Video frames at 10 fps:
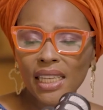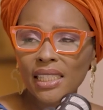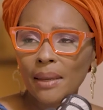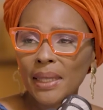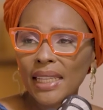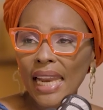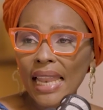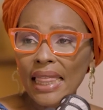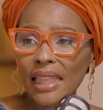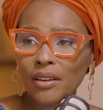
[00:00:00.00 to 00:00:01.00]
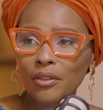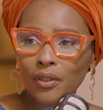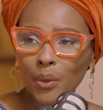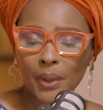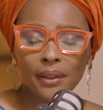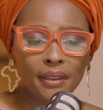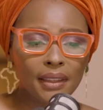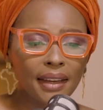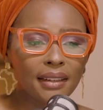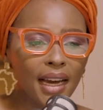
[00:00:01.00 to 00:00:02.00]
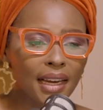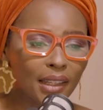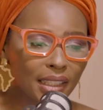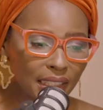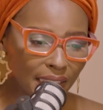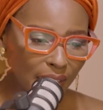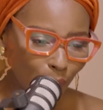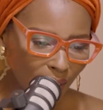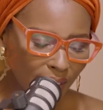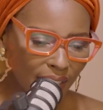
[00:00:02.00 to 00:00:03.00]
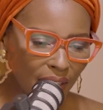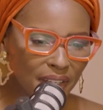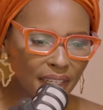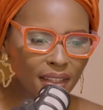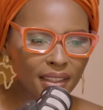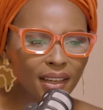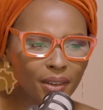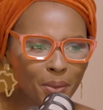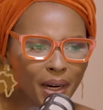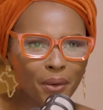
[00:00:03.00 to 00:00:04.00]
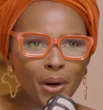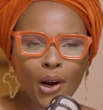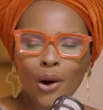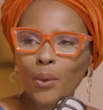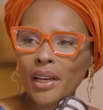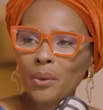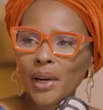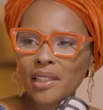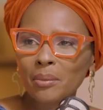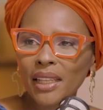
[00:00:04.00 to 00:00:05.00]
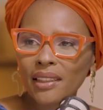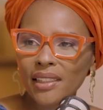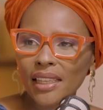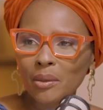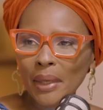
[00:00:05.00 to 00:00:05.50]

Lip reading: That's something that I live with, and I look at it every day as like, wow, what a wise man this has